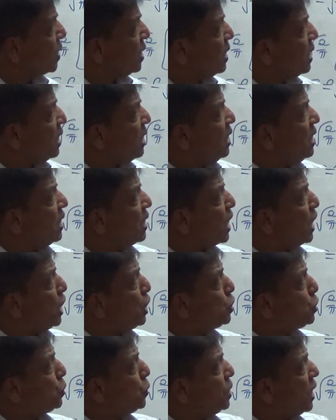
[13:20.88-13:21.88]
e
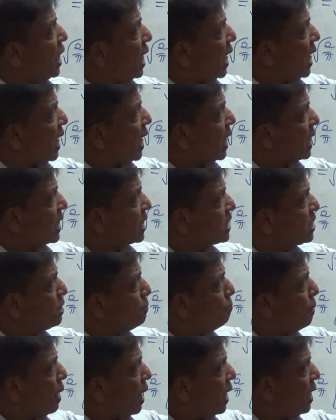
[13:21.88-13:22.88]
raised to ax
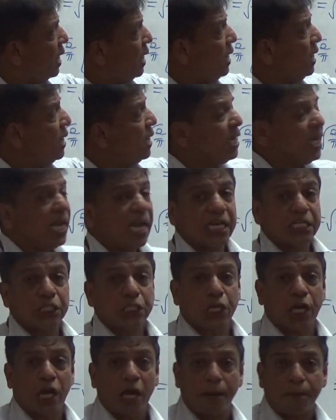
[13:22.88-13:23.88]
by a
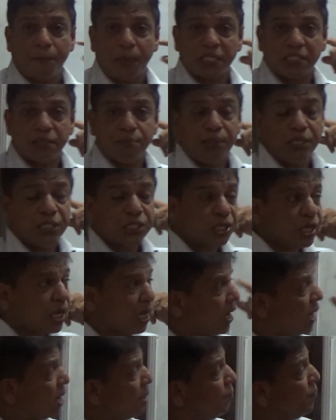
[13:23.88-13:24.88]
square plus b
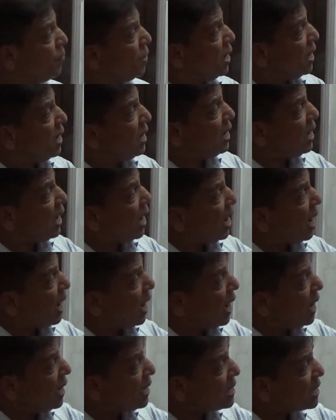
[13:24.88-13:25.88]
square
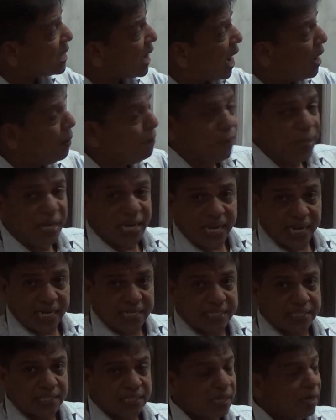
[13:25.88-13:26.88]
a sin
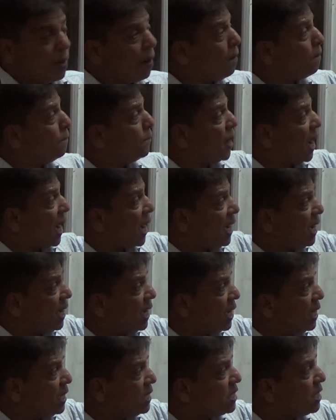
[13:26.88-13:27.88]
bx
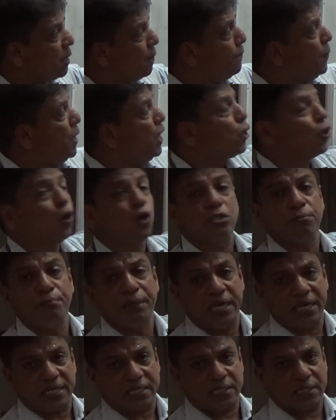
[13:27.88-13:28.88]
minus b cos
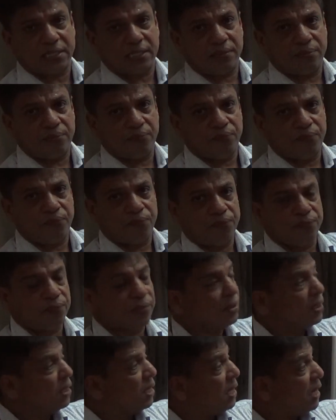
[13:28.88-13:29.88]
bx.
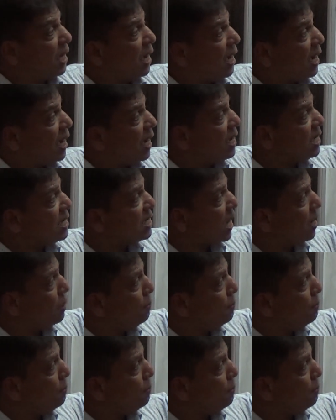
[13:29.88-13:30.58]
A sin